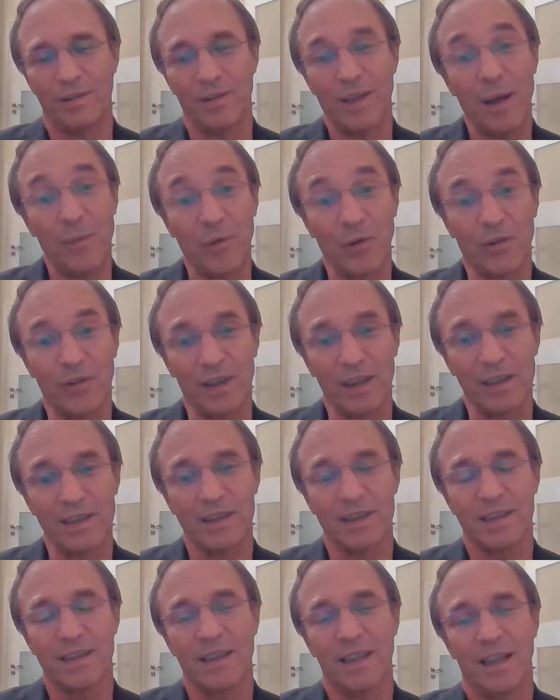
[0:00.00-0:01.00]

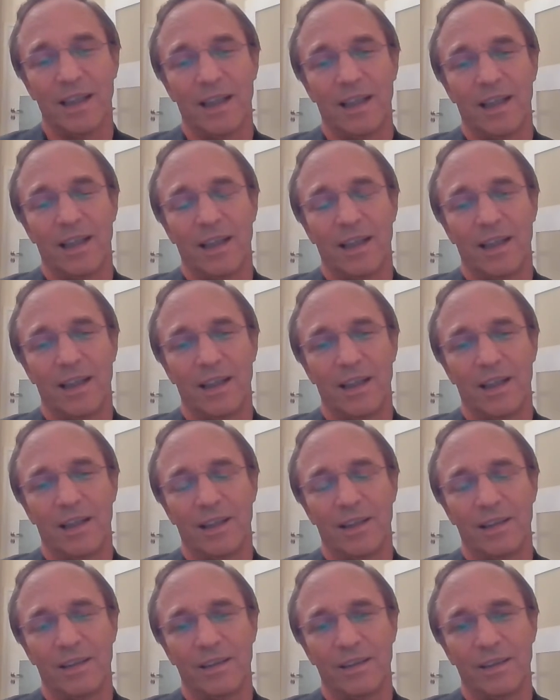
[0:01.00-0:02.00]
Democrats.
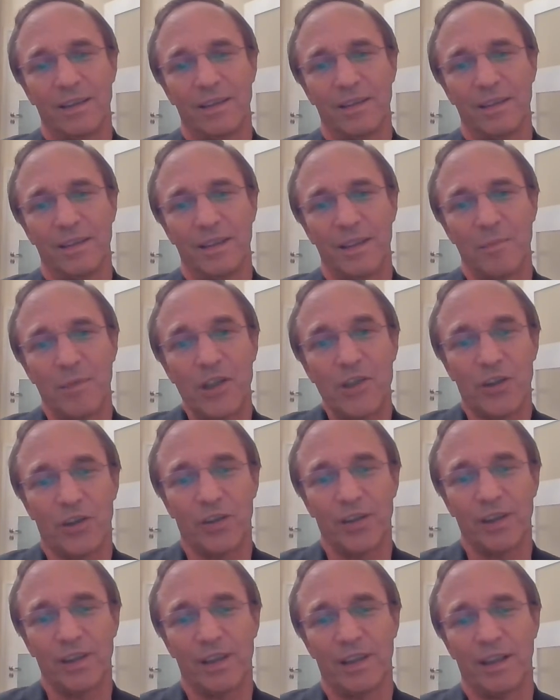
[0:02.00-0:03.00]
The
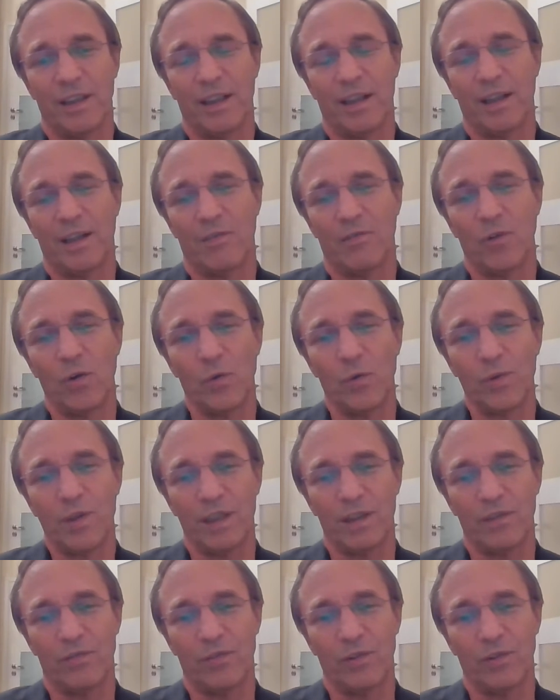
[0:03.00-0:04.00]
majority are
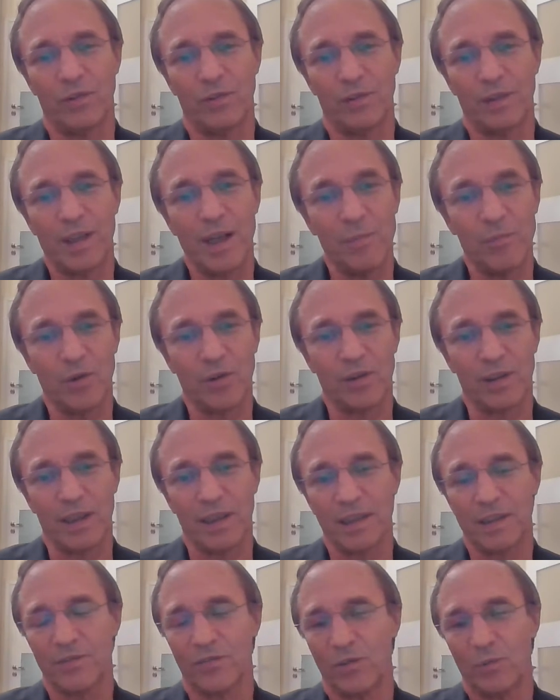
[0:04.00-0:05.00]
voting for
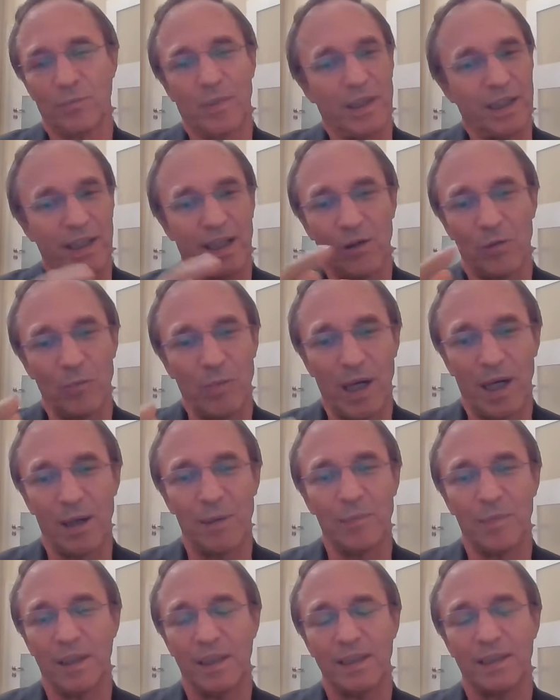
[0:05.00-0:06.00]
Democrats, for Barack
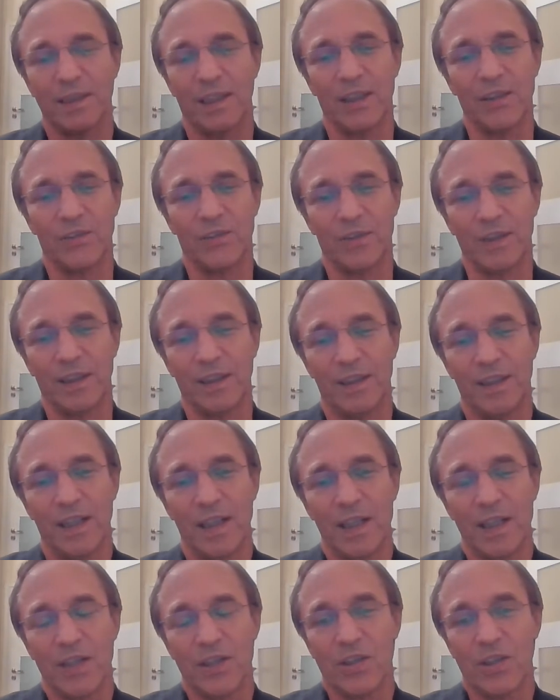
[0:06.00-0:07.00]
Obama, etc.
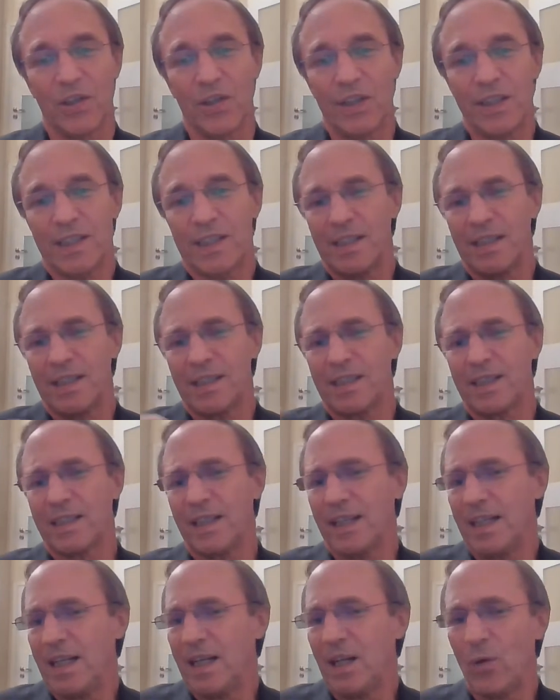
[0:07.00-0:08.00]
So it's
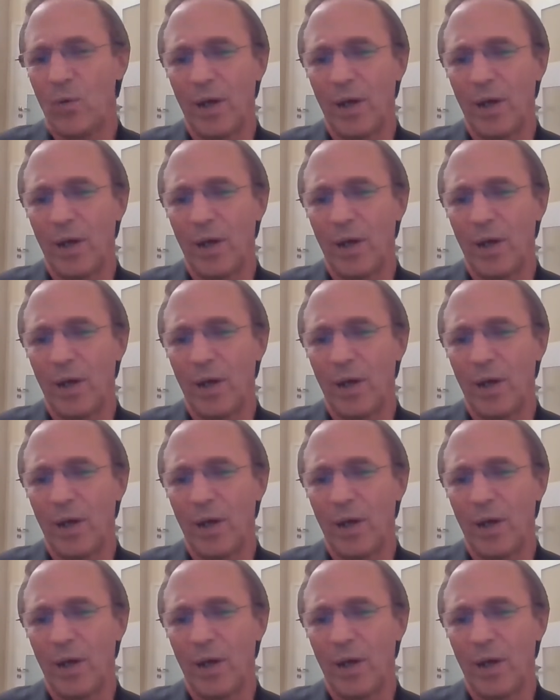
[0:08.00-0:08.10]
in a